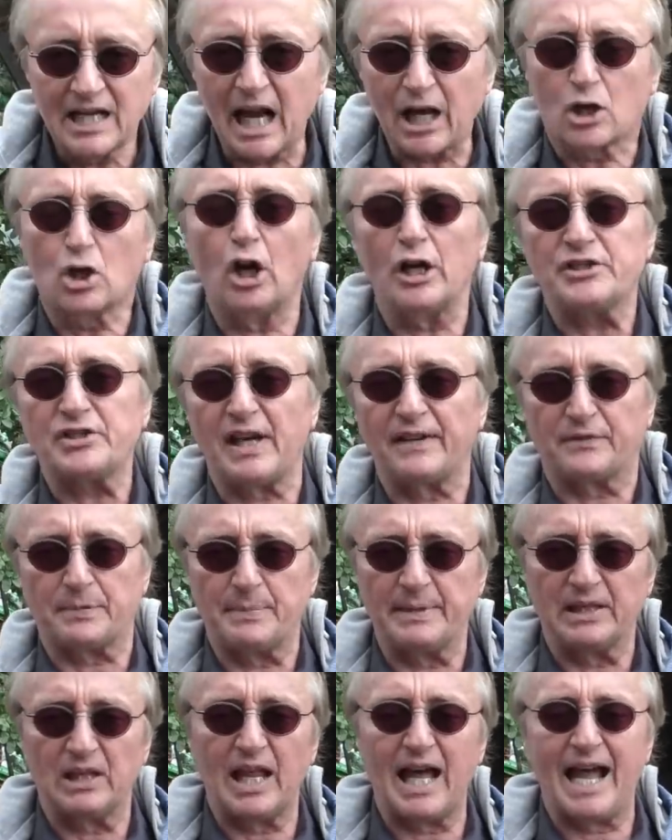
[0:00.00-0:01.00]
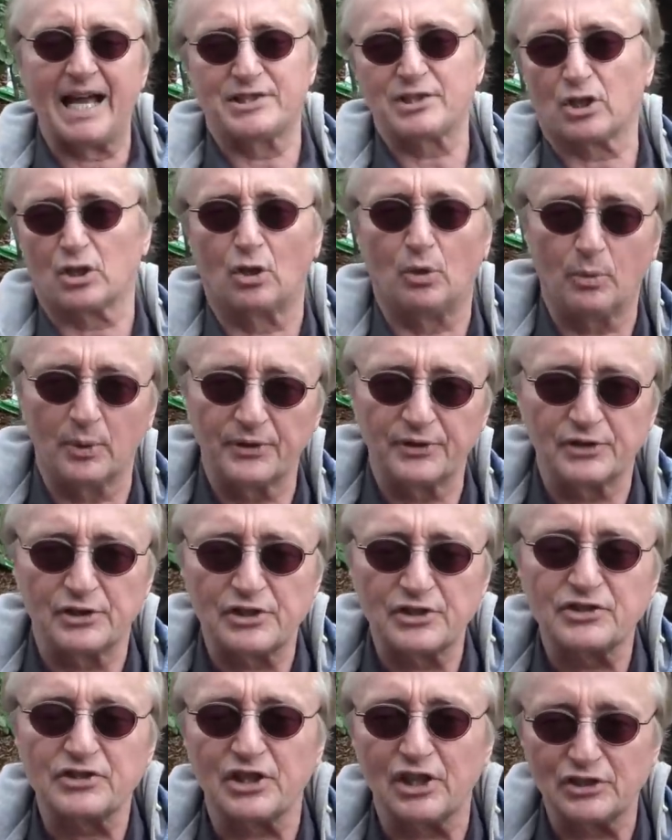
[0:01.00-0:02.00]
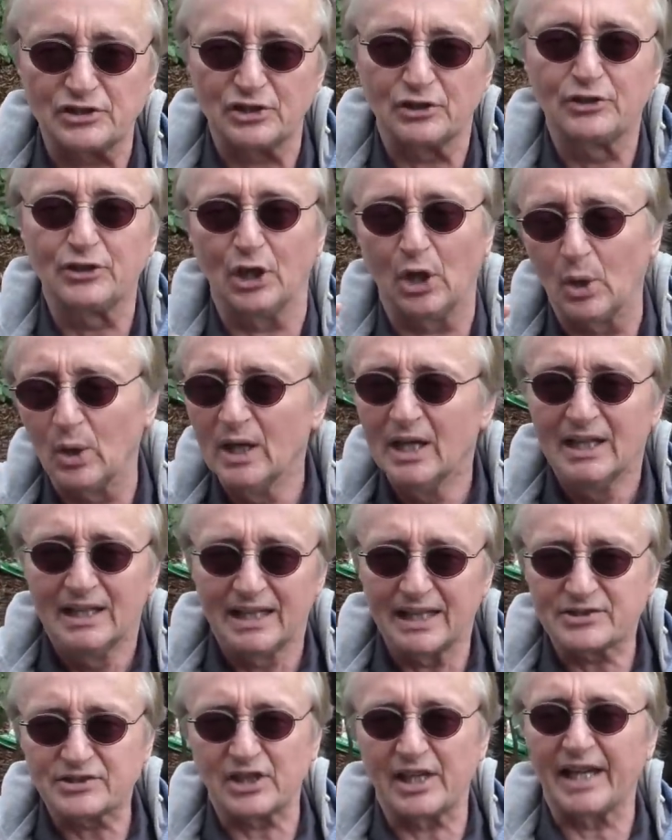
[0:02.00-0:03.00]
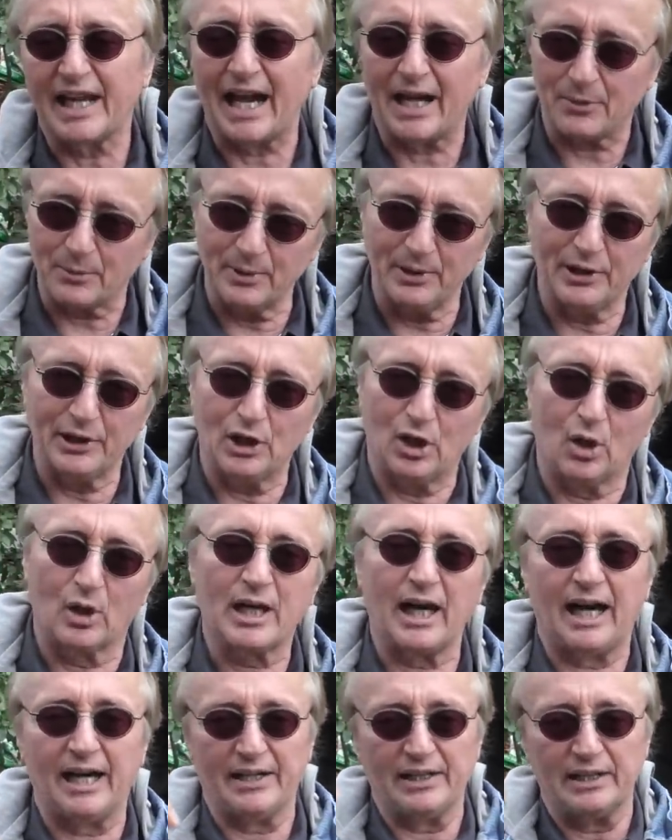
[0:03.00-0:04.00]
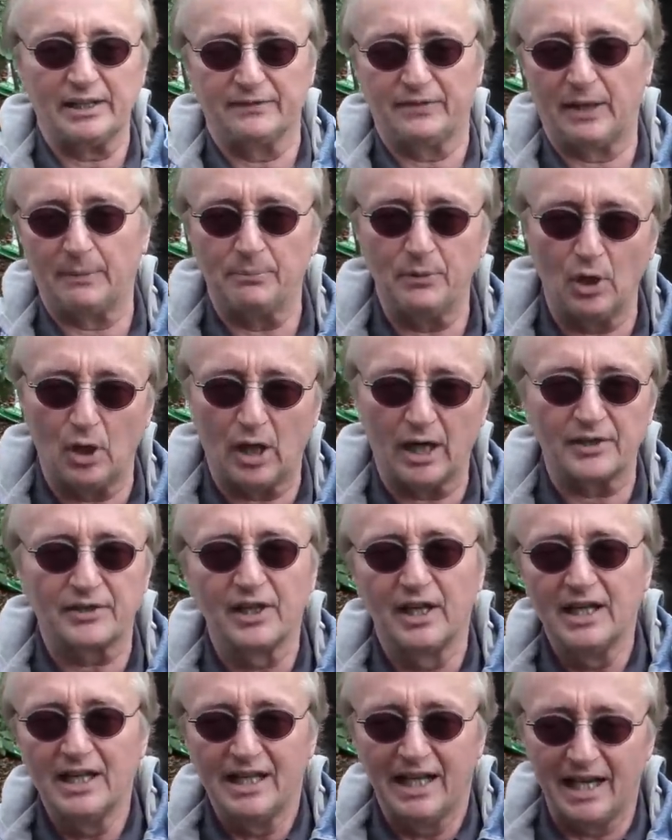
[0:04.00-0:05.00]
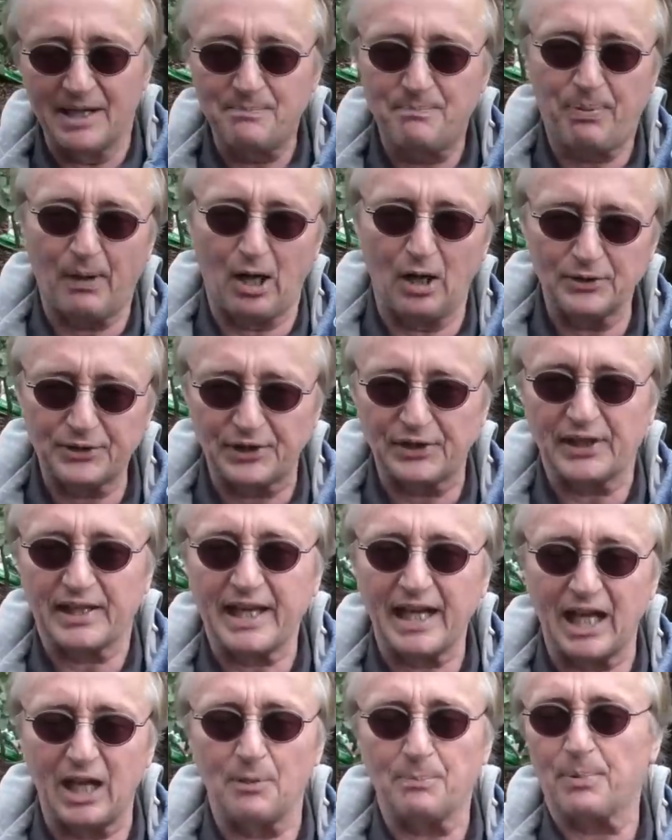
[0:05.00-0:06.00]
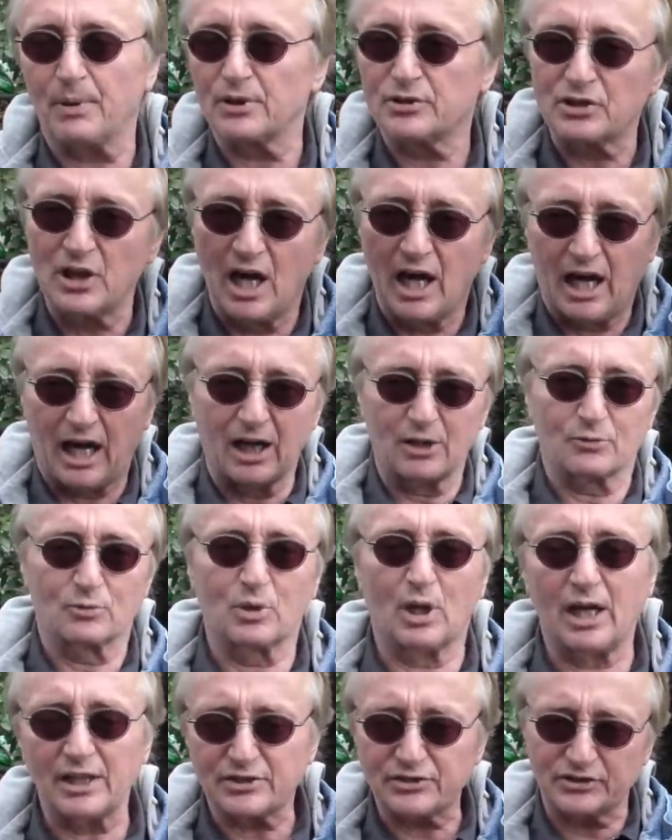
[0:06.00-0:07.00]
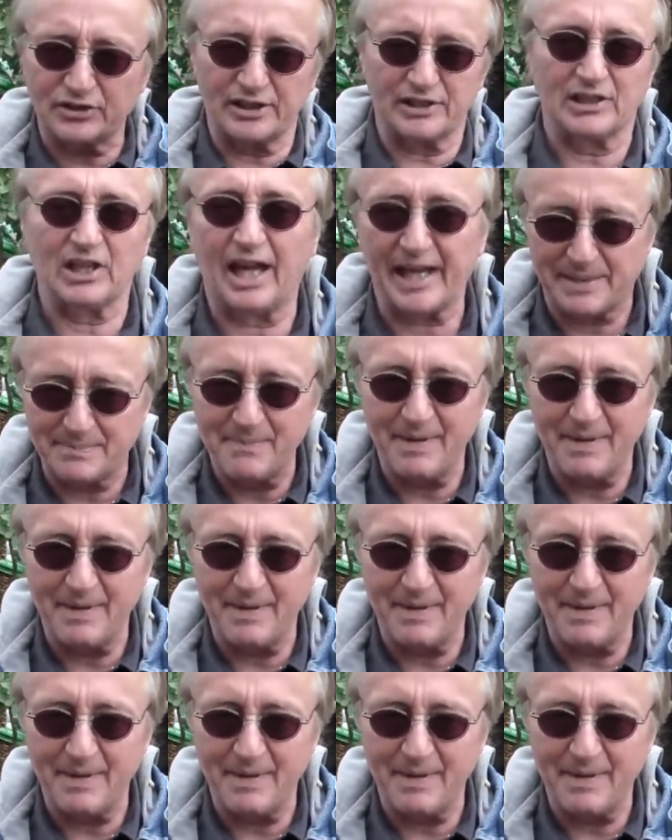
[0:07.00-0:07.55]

Now, of course, you have to be logical with your decision too. Let's say you got a really old car, you live up north, and both of the calipers are rusted like